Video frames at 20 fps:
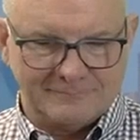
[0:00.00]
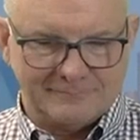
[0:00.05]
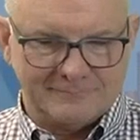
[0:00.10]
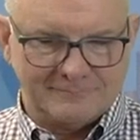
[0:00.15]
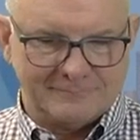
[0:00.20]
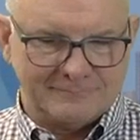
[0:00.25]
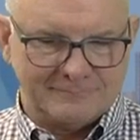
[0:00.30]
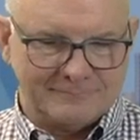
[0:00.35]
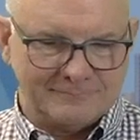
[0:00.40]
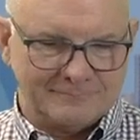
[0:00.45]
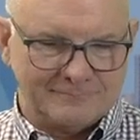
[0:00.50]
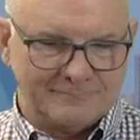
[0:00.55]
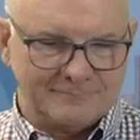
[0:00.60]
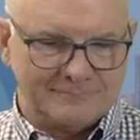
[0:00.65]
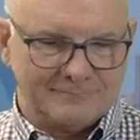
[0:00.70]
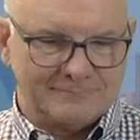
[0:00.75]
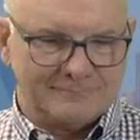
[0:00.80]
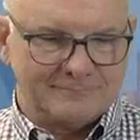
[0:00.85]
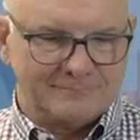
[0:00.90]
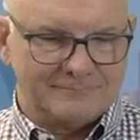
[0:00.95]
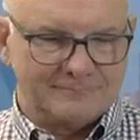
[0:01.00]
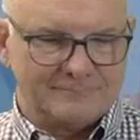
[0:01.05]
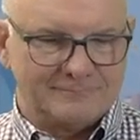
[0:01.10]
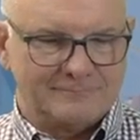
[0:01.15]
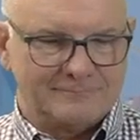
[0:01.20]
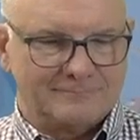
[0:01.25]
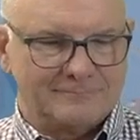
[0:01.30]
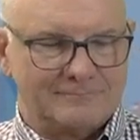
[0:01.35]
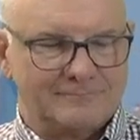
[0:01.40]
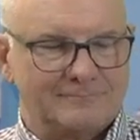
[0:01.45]

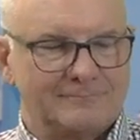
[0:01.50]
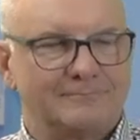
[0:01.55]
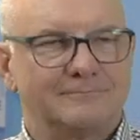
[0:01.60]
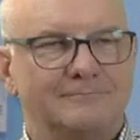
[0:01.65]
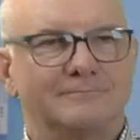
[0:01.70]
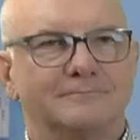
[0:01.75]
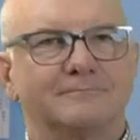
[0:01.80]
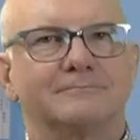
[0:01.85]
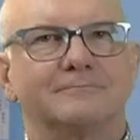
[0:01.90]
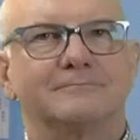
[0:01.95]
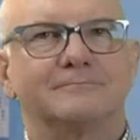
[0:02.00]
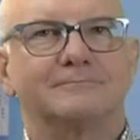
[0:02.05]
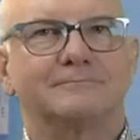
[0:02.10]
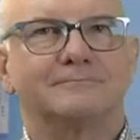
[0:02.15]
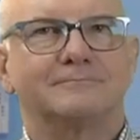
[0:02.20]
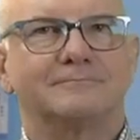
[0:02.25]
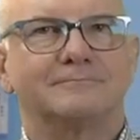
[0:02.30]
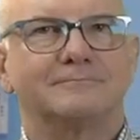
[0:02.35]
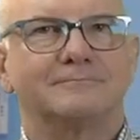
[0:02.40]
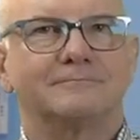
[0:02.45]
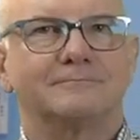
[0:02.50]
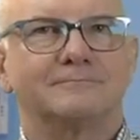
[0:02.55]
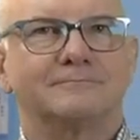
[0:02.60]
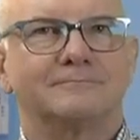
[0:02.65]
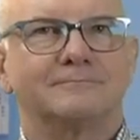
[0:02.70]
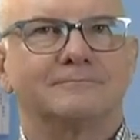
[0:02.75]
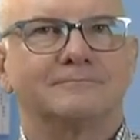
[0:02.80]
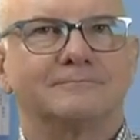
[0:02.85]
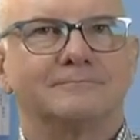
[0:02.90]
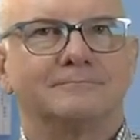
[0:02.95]

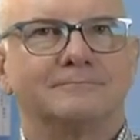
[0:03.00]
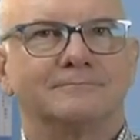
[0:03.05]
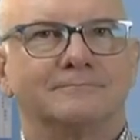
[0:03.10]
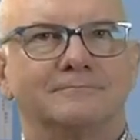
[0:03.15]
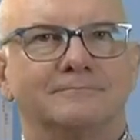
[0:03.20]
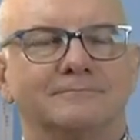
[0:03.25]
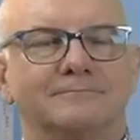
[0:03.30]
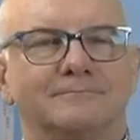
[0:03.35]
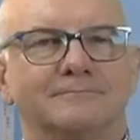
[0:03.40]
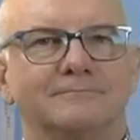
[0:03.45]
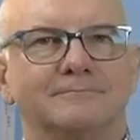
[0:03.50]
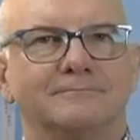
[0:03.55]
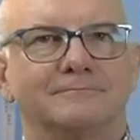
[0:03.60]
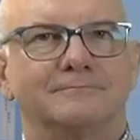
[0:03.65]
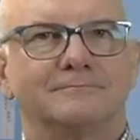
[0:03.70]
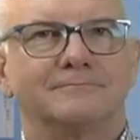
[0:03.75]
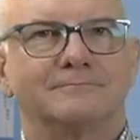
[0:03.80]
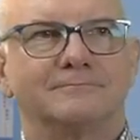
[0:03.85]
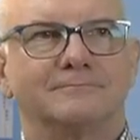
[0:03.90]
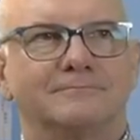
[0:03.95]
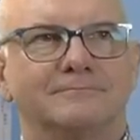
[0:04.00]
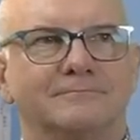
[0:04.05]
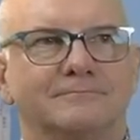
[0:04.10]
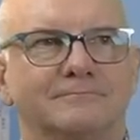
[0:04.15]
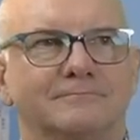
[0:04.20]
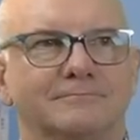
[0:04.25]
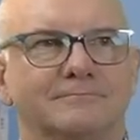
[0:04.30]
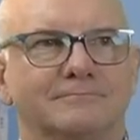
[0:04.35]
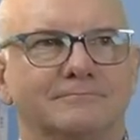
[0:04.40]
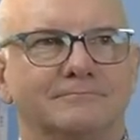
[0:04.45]

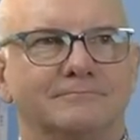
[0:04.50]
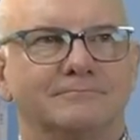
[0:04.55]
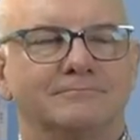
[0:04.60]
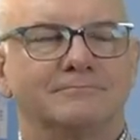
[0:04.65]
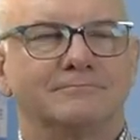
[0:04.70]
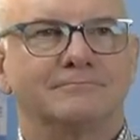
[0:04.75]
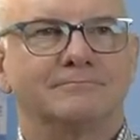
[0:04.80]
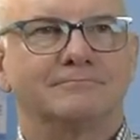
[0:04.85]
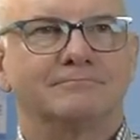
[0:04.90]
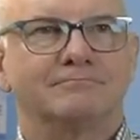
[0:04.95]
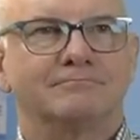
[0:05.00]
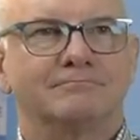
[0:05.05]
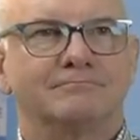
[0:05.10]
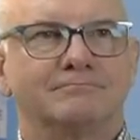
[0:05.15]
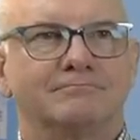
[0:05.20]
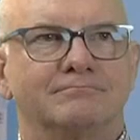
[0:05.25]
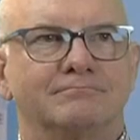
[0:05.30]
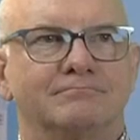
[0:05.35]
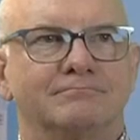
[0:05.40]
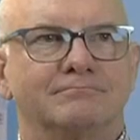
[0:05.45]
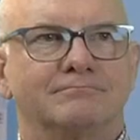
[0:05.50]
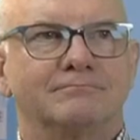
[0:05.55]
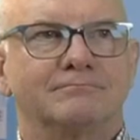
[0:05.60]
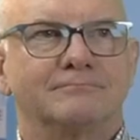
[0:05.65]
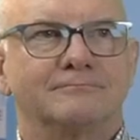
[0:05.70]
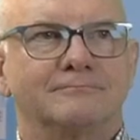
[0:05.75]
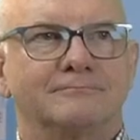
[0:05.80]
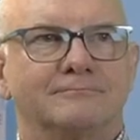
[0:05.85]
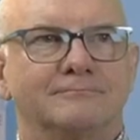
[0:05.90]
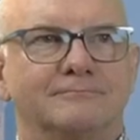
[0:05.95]

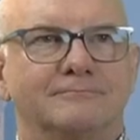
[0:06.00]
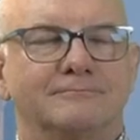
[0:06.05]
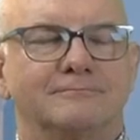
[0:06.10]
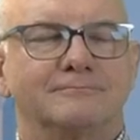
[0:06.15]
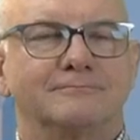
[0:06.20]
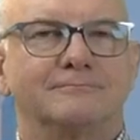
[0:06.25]
[no speech]